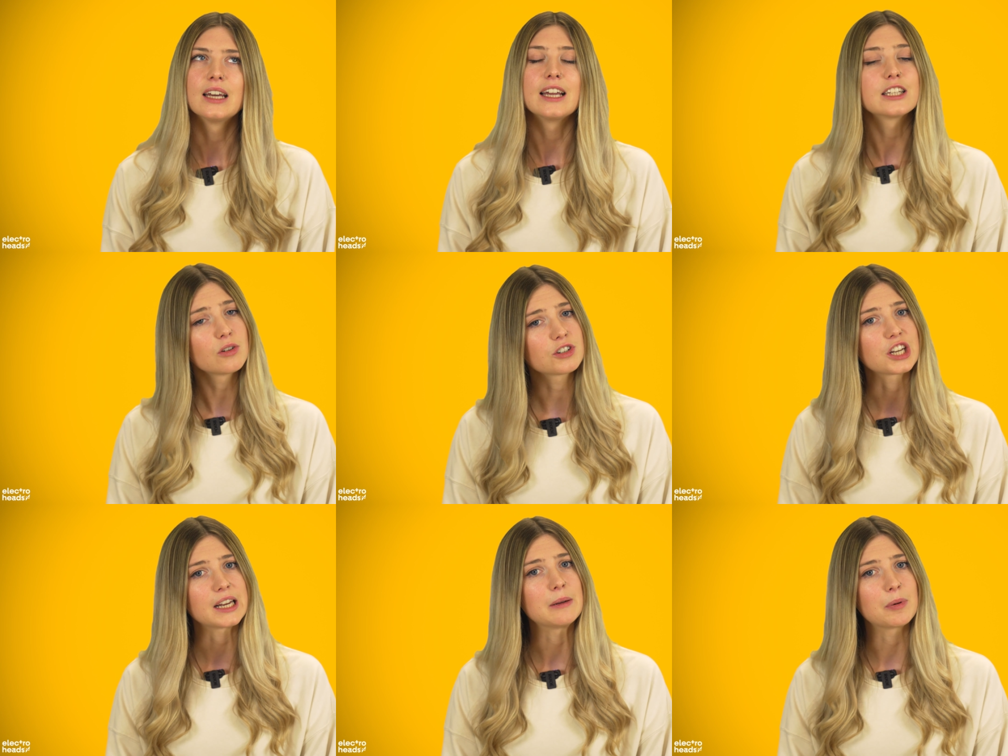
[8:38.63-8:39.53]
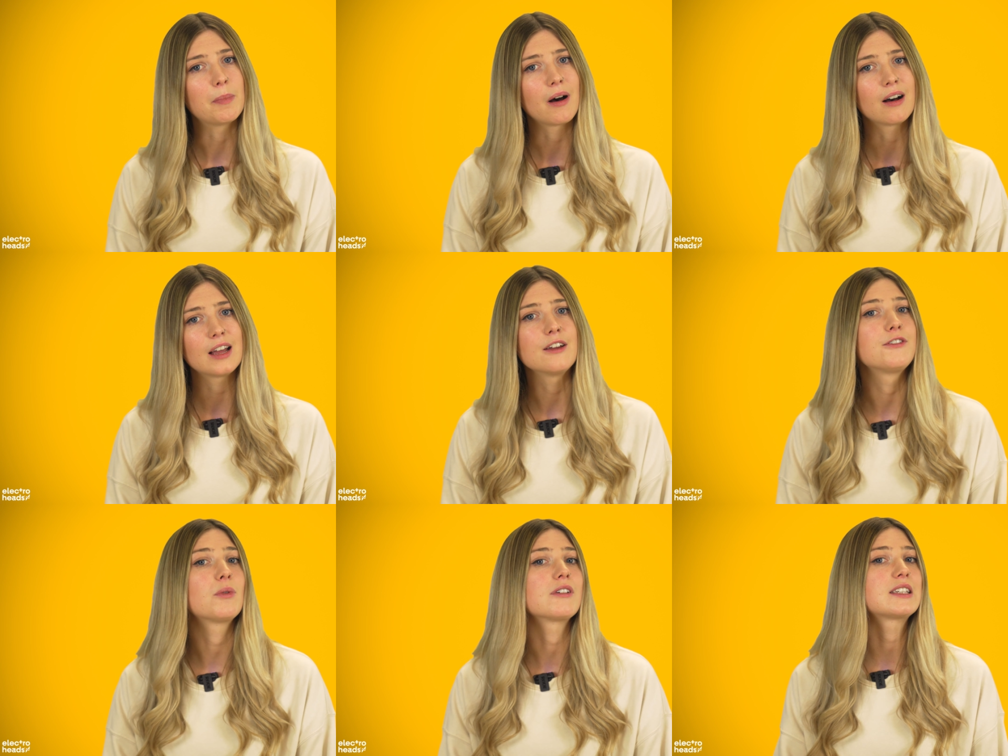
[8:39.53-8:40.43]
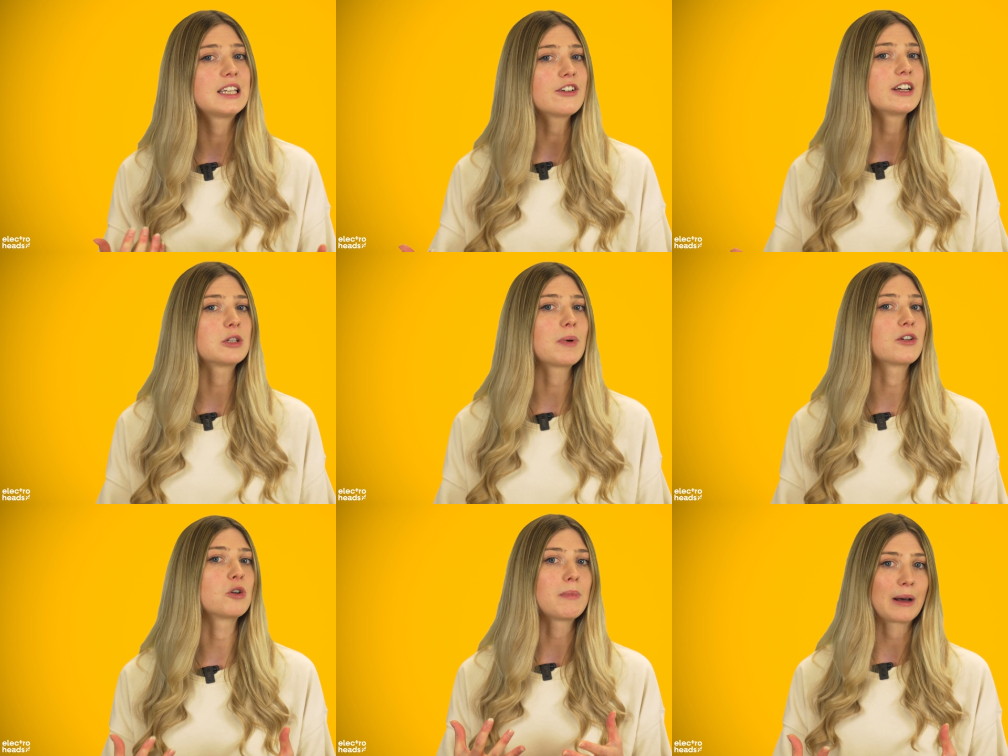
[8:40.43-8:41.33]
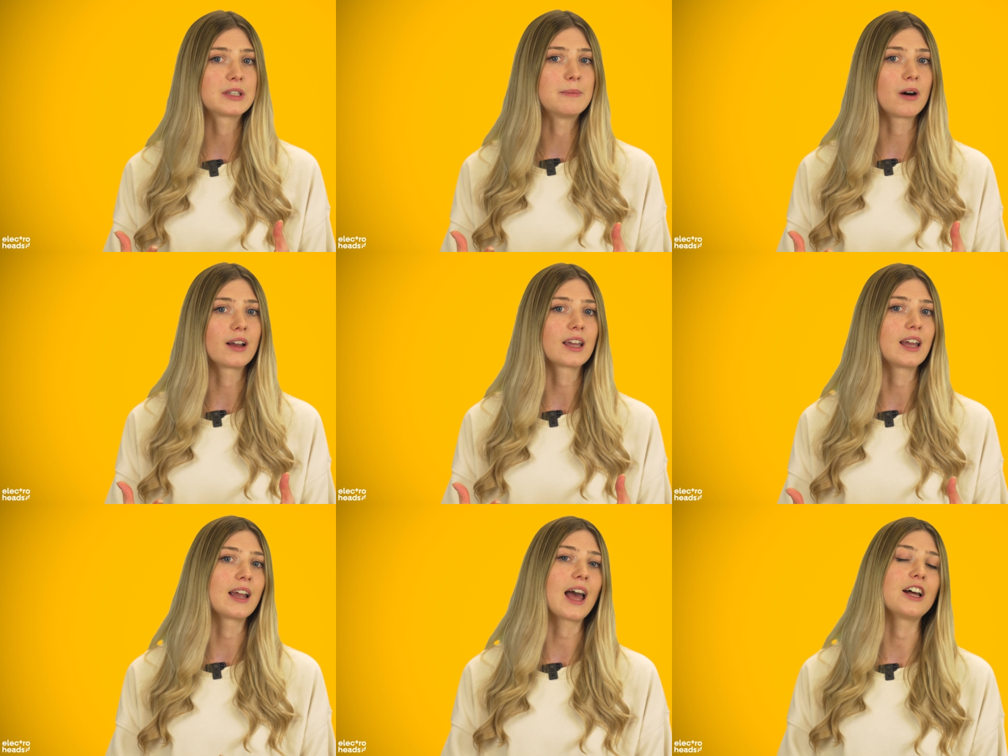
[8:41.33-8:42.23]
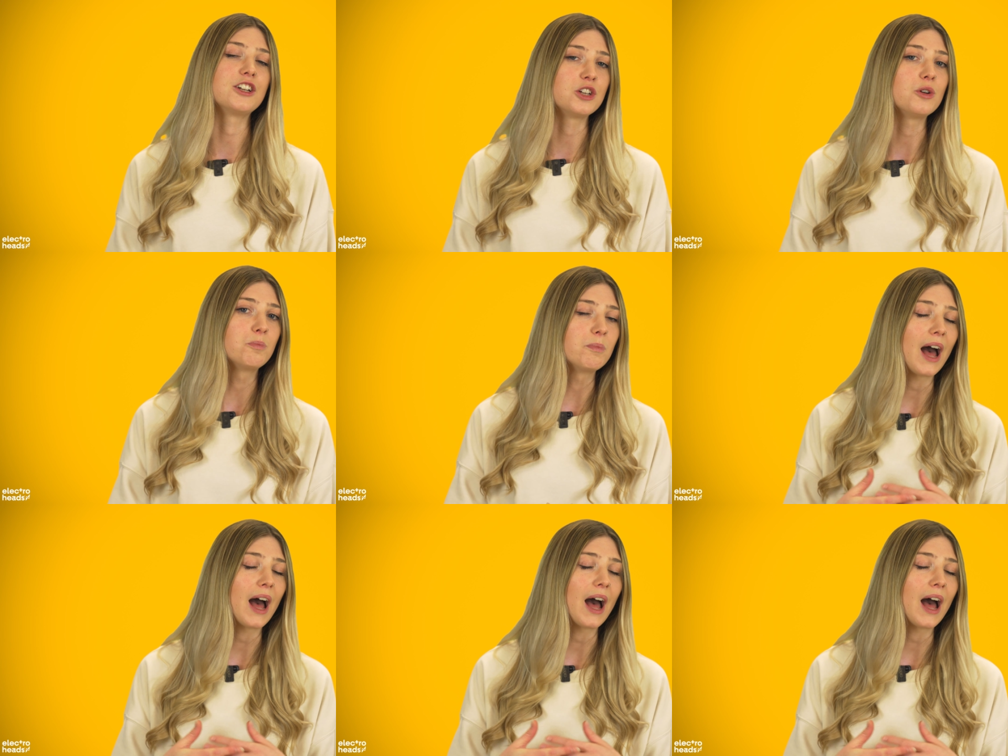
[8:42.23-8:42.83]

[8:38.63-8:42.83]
It's not cheap, but if you are serious about your mountain biking and you